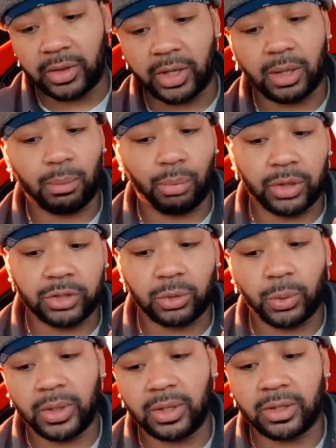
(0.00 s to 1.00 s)
The compressor
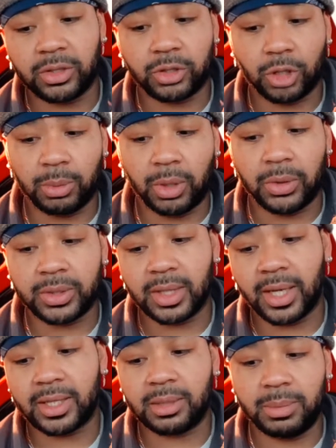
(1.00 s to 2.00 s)
wheel on the turbo is
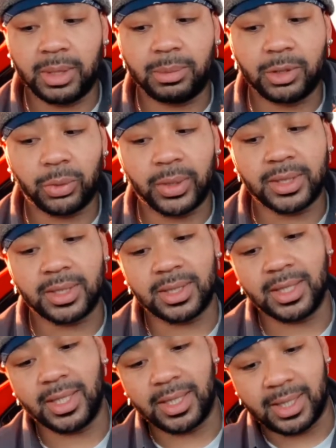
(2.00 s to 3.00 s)
allowed to be between
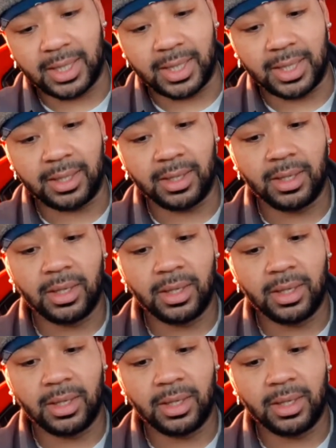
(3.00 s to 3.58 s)
C and D.